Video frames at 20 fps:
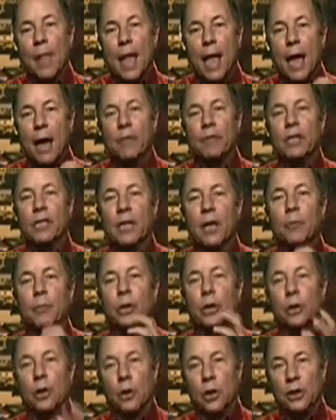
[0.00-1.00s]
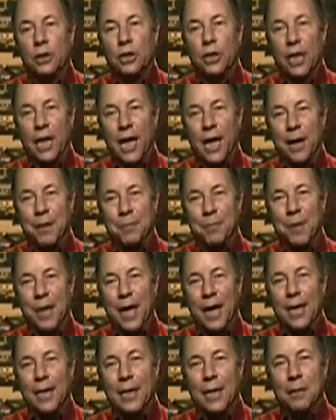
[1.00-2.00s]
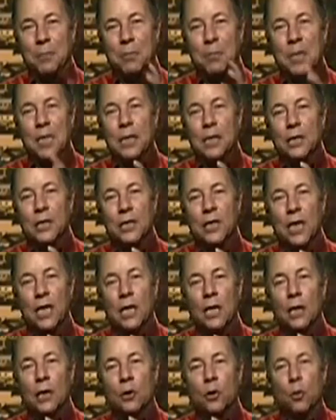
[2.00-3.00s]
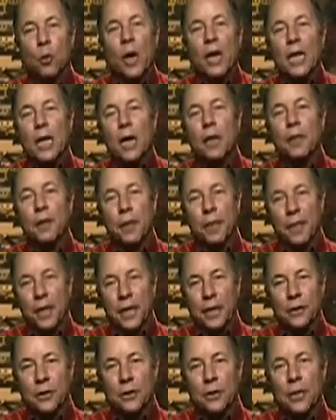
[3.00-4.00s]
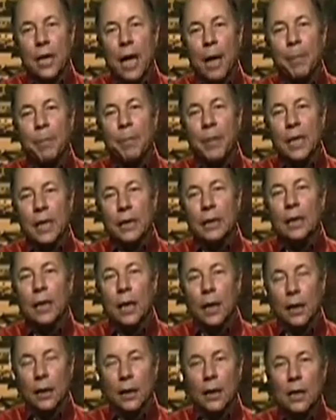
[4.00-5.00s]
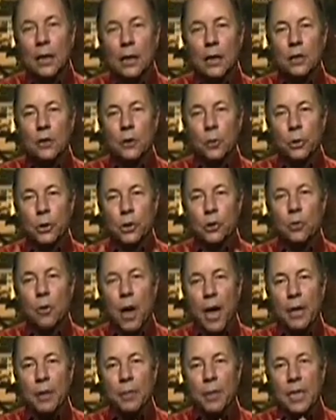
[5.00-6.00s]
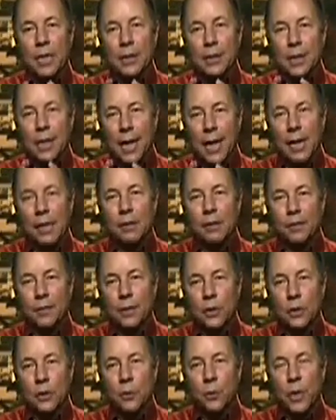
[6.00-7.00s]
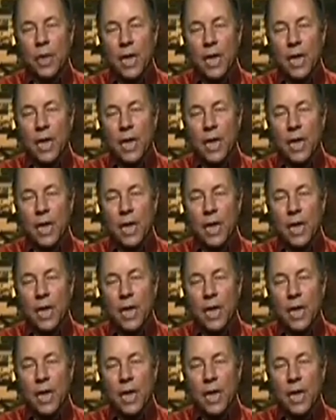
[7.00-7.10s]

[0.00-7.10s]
Every time we launch a campaign, it means 20 other things are not being done. So we try to be as careful as we